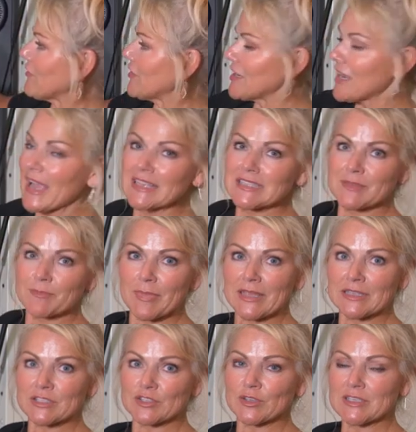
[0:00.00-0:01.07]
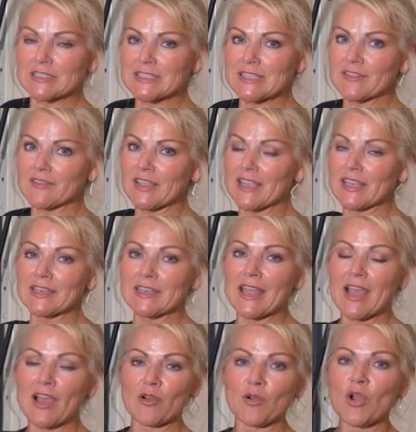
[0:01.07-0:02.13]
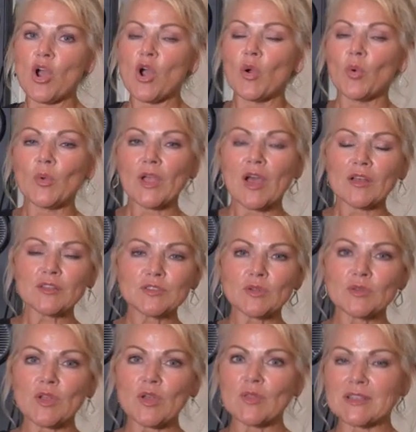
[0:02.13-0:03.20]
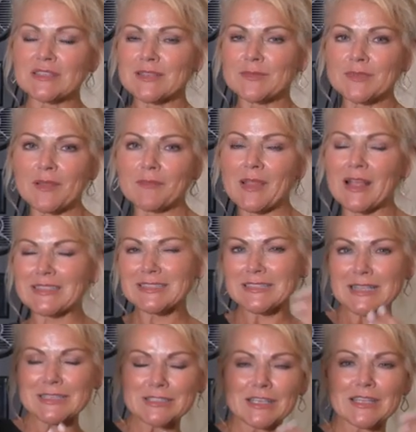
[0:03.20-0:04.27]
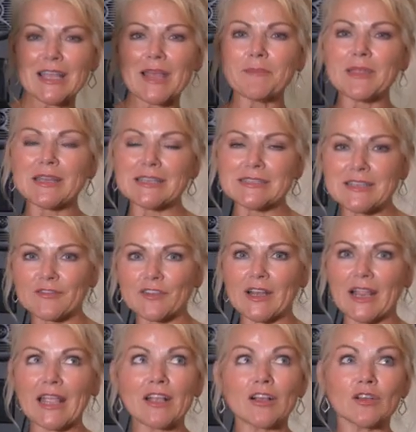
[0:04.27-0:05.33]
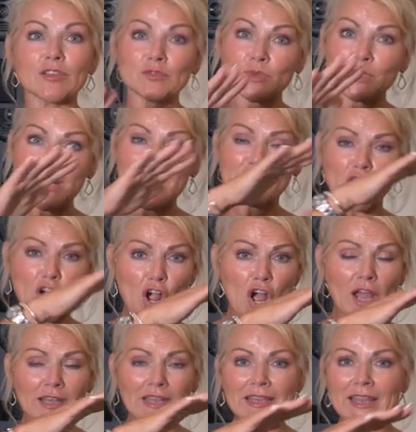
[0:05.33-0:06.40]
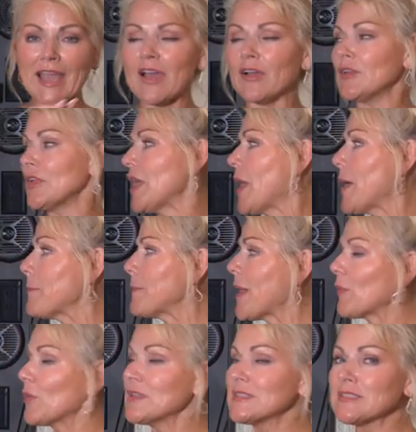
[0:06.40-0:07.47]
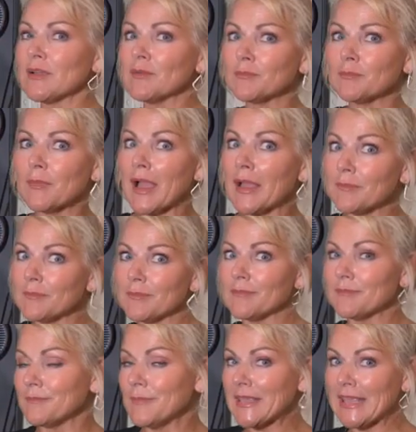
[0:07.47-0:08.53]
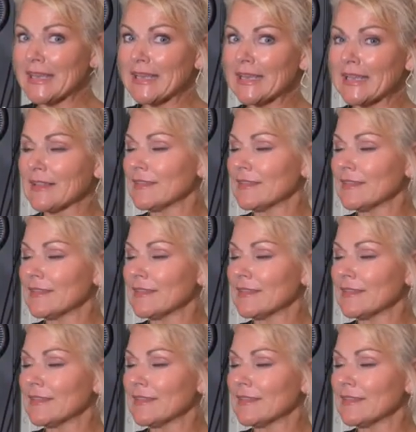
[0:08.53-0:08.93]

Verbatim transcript: have a nice big screen TV. Now, we also know that sometimes that sun's going to come in at different angles. We're going to have our awning out, but we still might be getting a